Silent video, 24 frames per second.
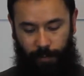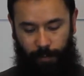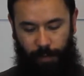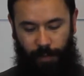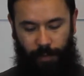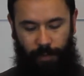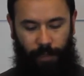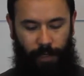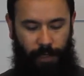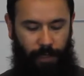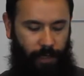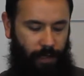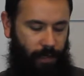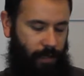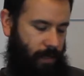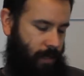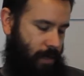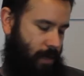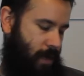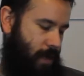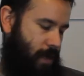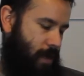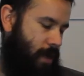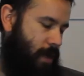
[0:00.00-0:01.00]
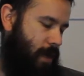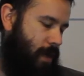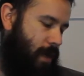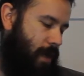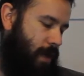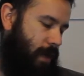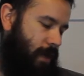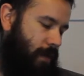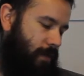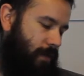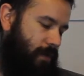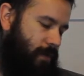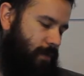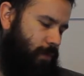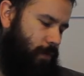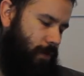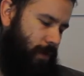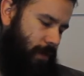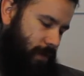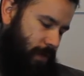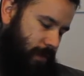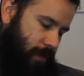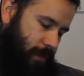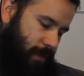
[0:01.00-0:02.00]
PLA. And this one
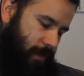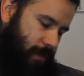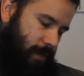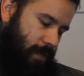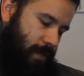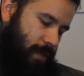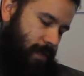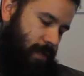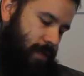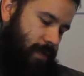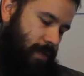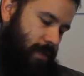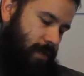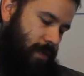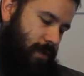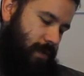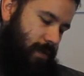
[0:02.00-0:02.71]
is the